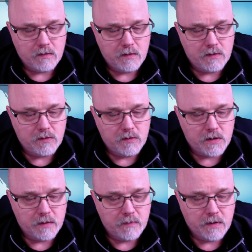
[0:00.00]
as soon as
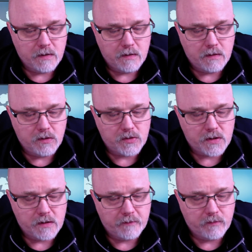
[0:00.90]
I'm close
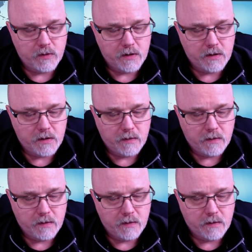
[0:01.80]
enough, we're good.